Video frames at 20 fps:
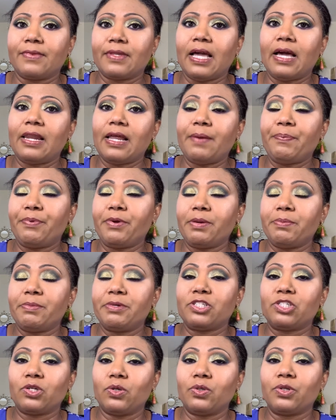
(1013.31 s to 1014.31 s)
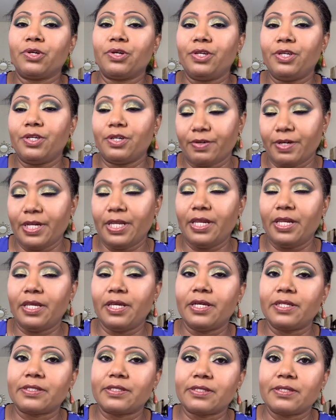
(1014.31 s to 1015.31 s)
And I pretty much told her, you're an
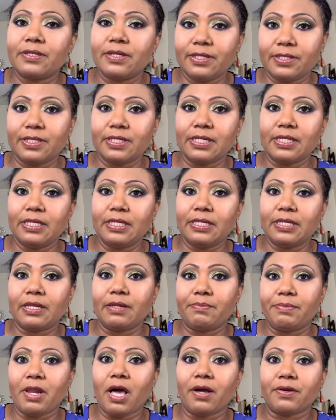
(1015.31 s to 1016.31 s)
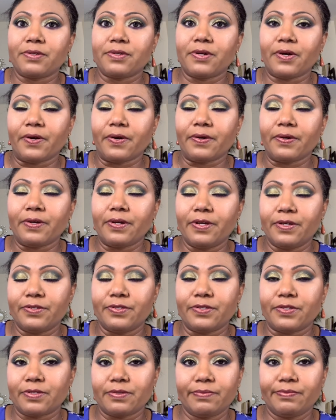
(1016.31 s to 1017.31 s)
idiot and deleted and blocked her
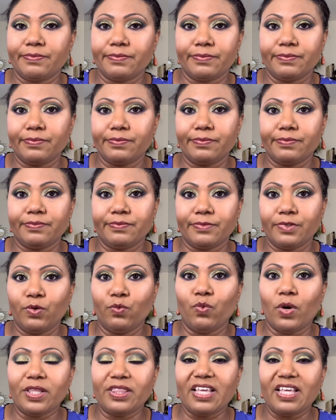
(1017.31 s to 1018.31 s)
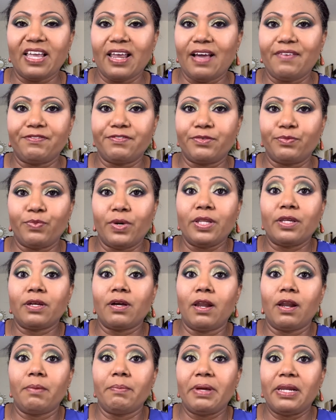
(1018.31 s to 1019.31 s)
because what that have to, what the
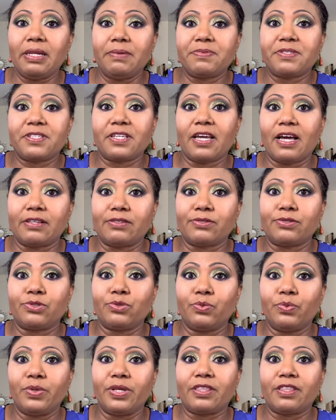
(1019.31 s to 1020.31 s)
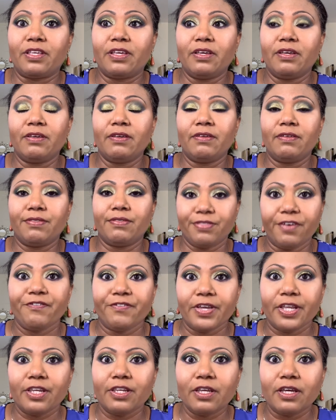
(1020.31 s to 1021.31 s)
color of my lipstick had to do with the,
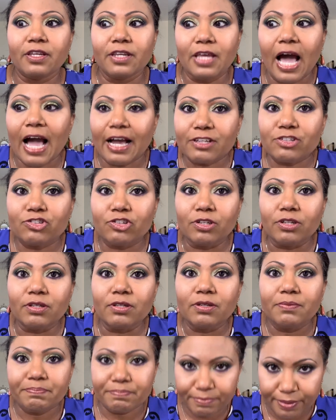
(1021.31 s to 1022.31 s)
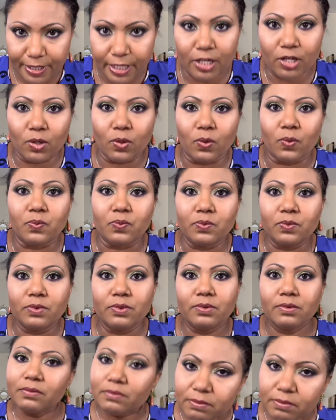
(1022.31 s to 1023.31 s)
the, the actual pillow,
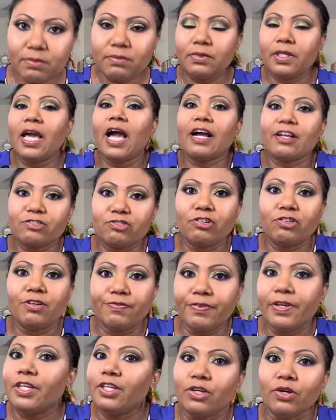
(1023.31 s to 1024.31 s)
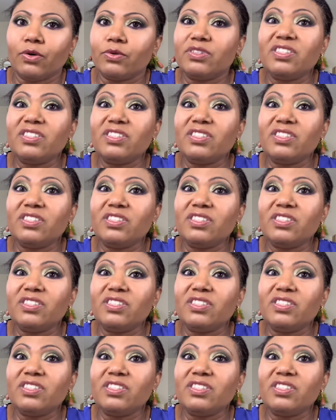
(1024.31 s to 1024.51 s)
the actual video,